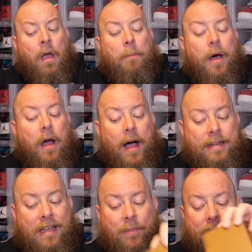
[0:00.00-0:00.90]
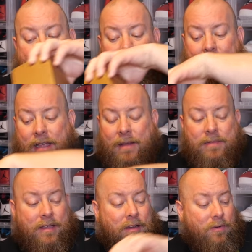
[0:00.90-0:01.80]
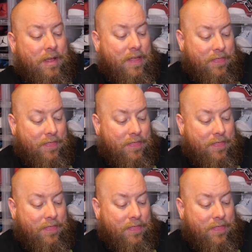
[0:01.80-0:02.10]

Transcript: But Hot Topic sometimes, though,